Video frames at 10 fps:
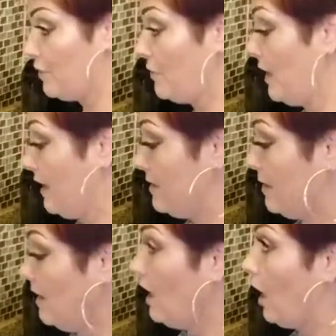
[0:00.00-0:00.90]
for you guys.
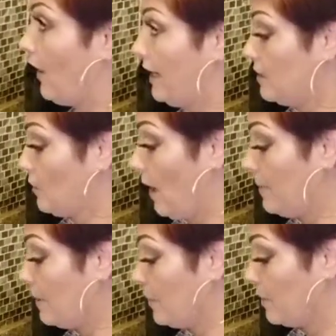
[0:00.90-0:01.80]
All right, so I'm
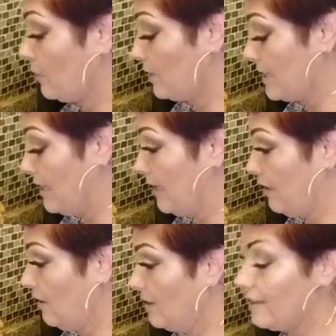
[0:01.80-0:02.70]
gonna put the rizza
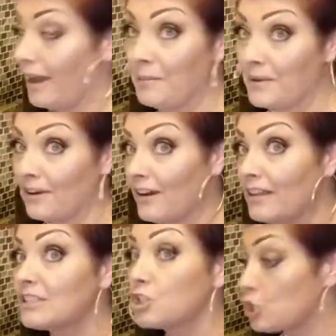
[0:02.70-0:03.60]
in. Yep, hear it?
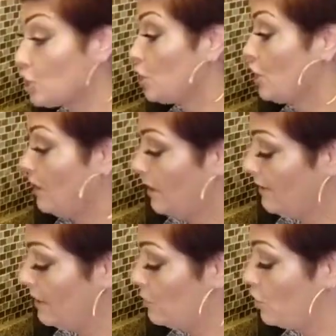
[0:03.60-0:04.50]

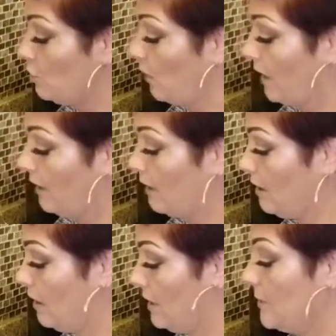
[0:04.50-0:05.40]
That's what you want.
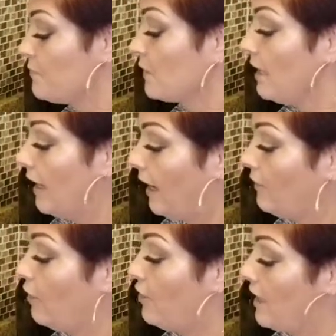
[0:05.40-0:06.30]
And
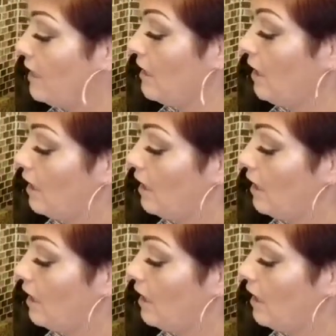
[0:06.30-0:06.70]
the thing,